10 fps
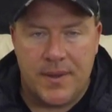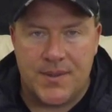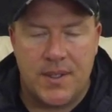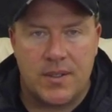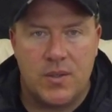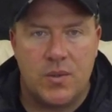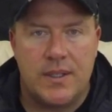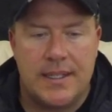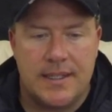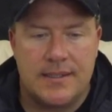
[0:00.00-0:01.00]
That's not cool.
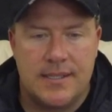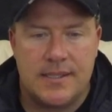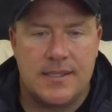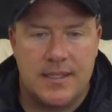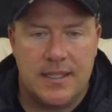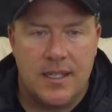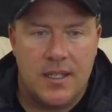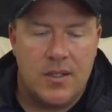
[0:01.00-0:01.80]
Inconsistency